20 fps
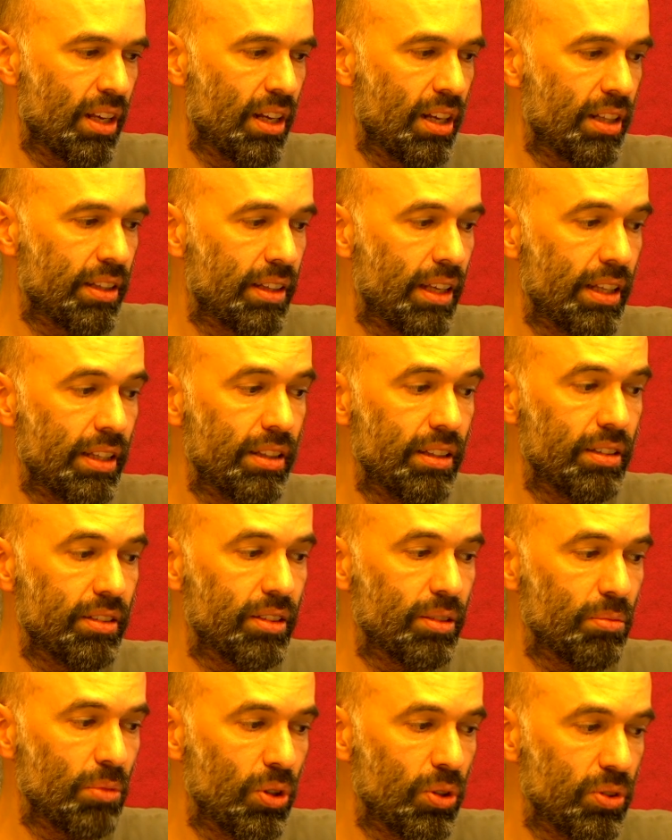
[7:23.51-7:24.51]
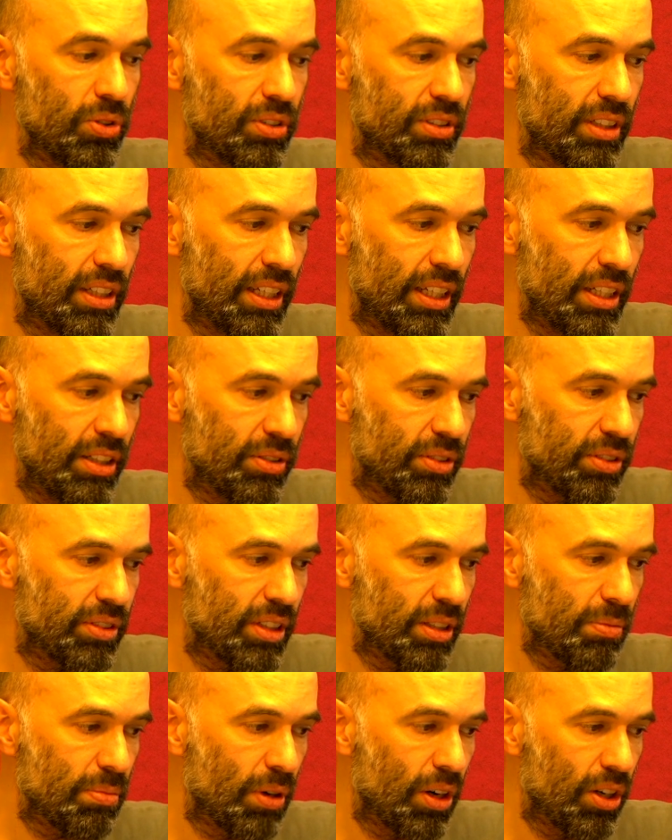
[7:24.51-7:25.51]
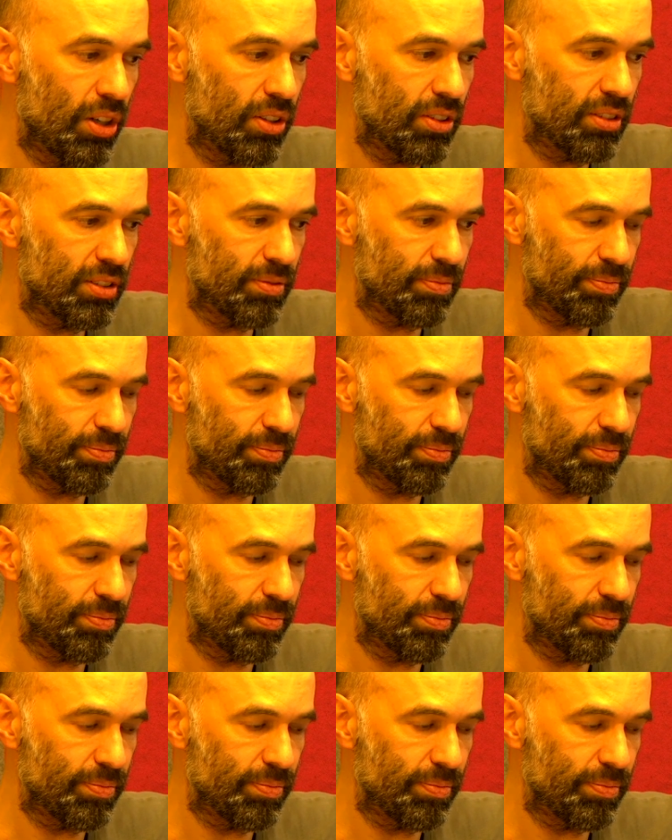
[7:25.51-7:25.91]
Then the most interesting part,